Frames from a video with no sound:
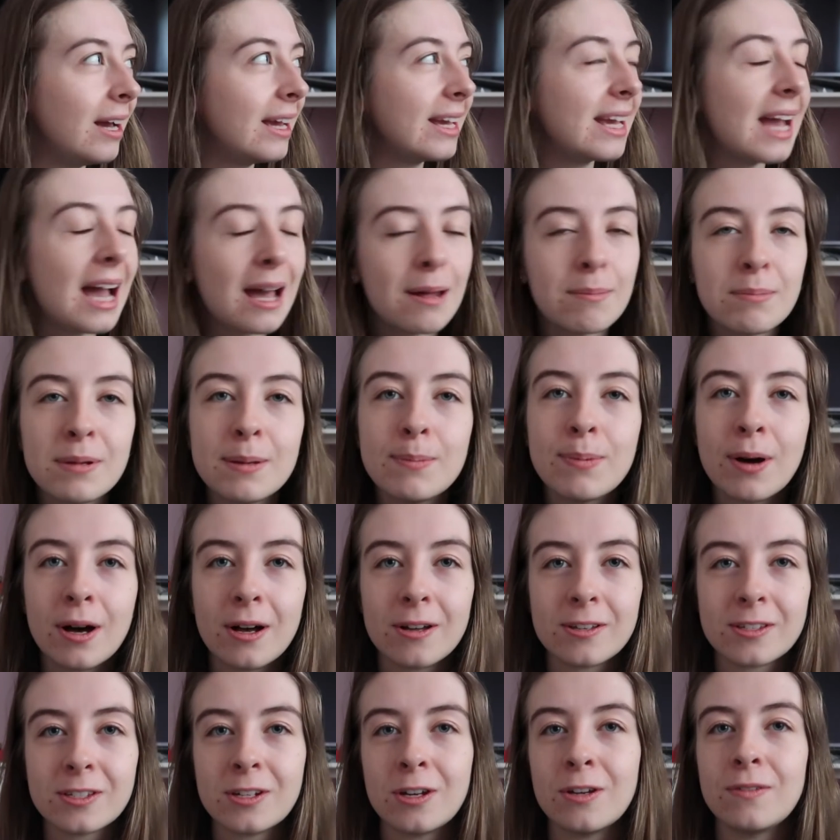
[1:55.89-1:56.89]
It can be
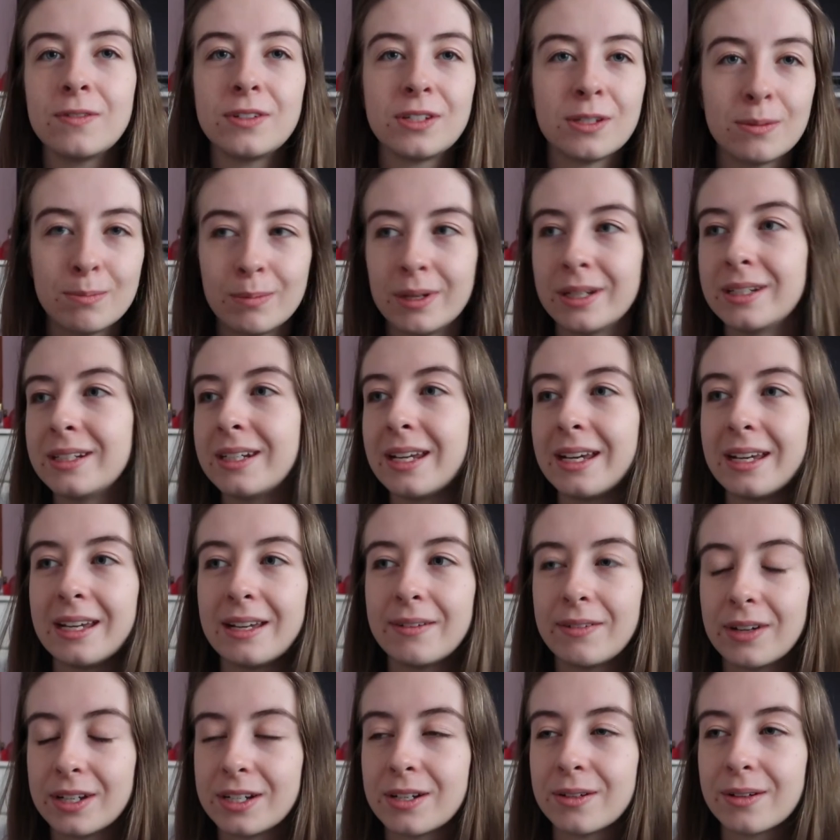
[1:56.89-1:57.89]
passed over to Monday
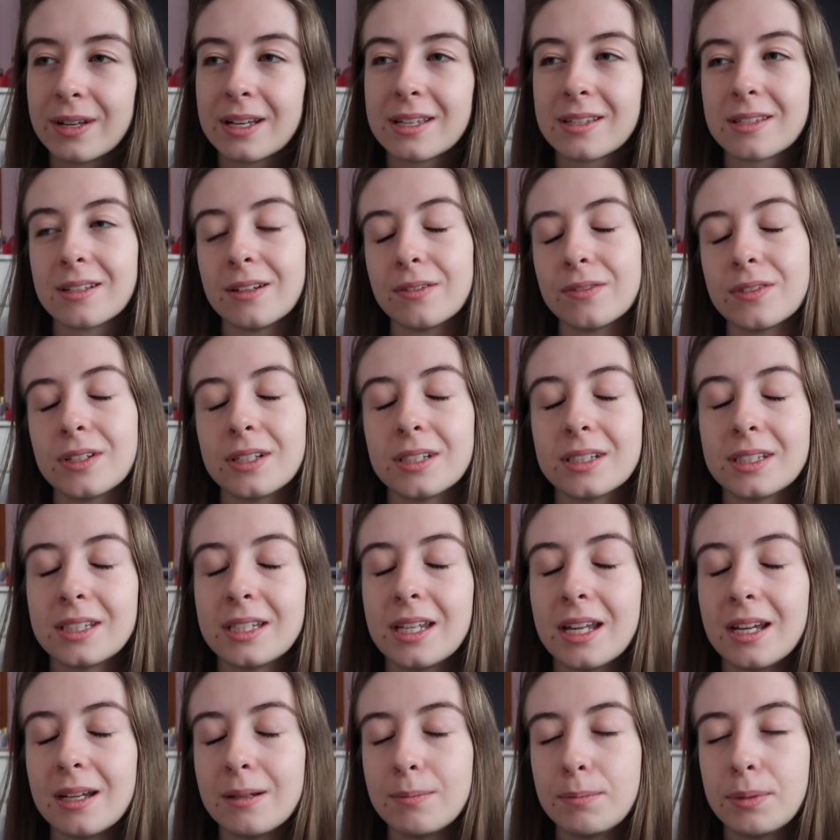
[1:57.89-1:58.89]
if I don't get stuff done
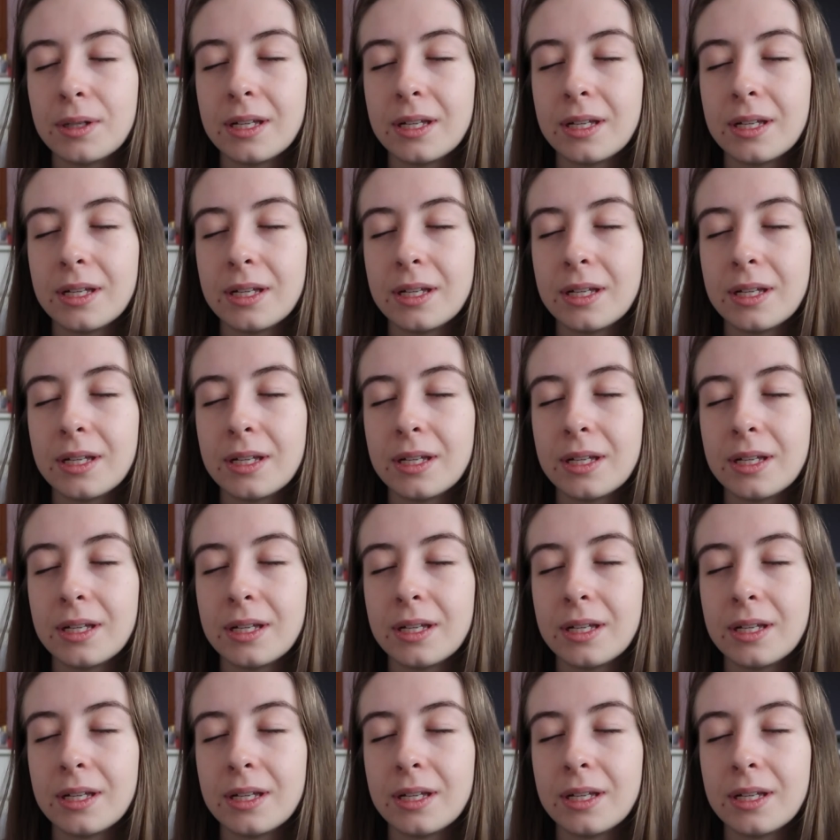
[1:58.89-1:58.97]
today.